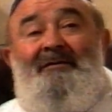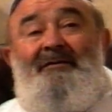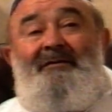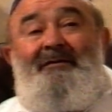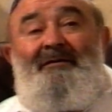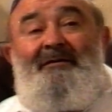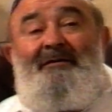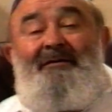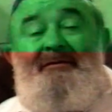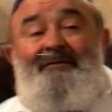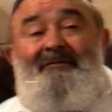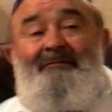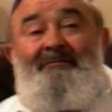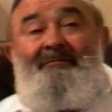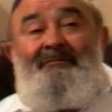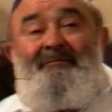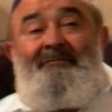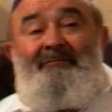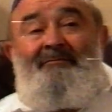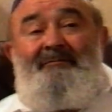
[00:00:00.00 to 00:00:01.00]

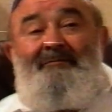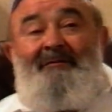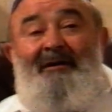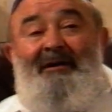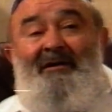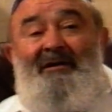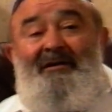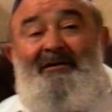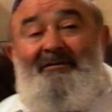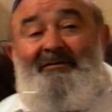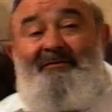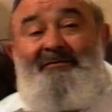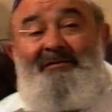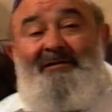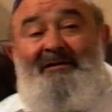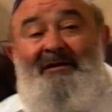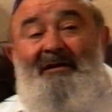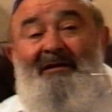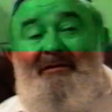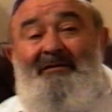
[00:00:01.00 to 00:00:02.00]
I had to
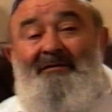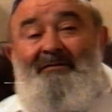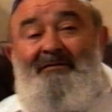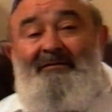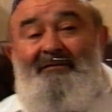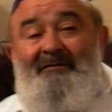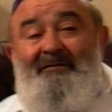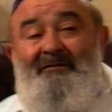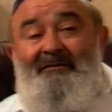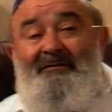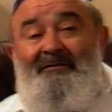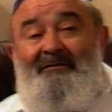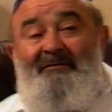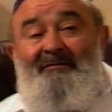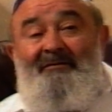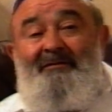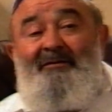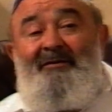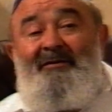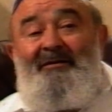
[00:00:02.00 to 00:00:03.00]
start
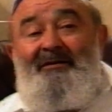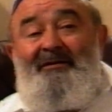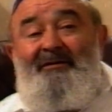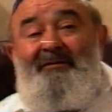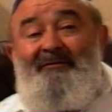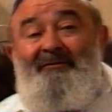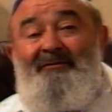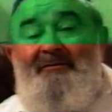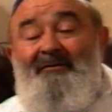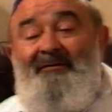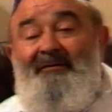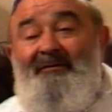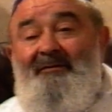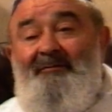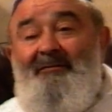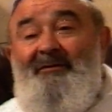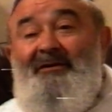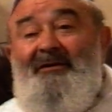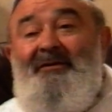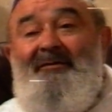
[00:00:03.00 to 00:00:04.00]
learning for the
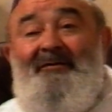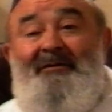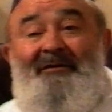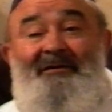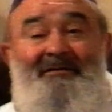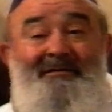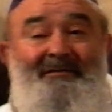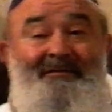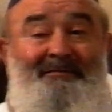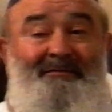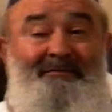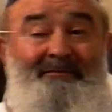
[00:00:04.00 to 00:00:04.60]
matriculation.